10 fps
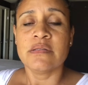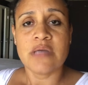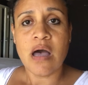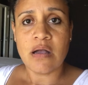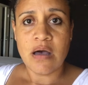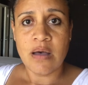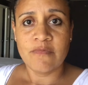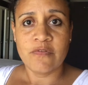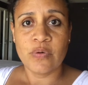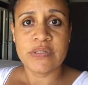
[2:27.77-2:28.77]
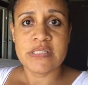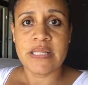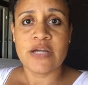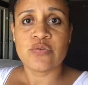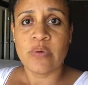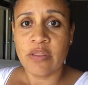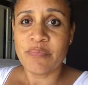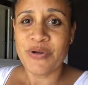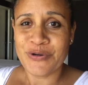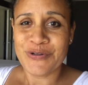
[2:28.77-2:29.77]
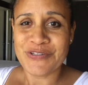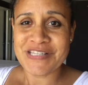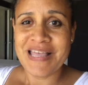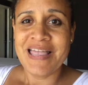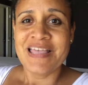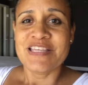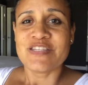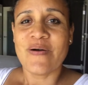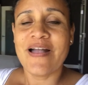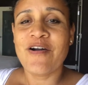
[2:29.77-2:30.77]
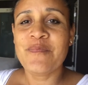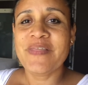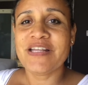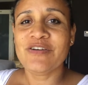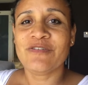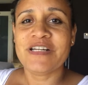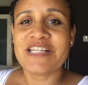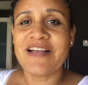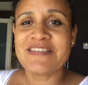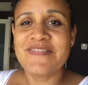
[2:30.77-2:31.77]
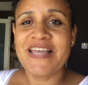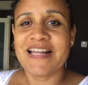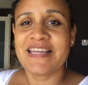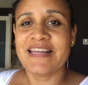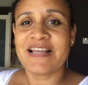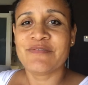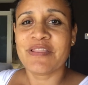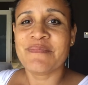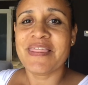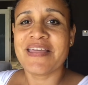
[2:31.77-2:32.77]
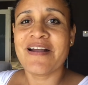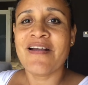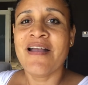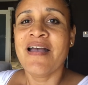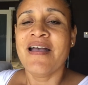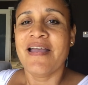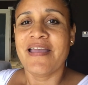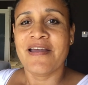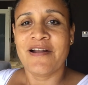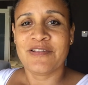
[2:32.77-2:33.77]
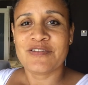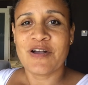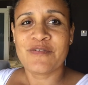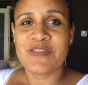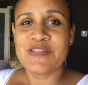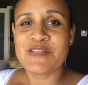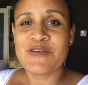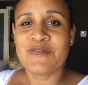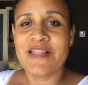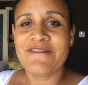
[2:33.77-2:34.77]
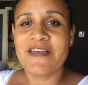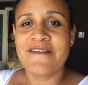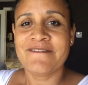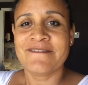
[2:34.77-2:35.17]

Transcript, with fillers: patreon.com forward slash wealth miracles. So I hope that you'll reach out to me and connect with me there, and I'll talk with you soon. Love ya.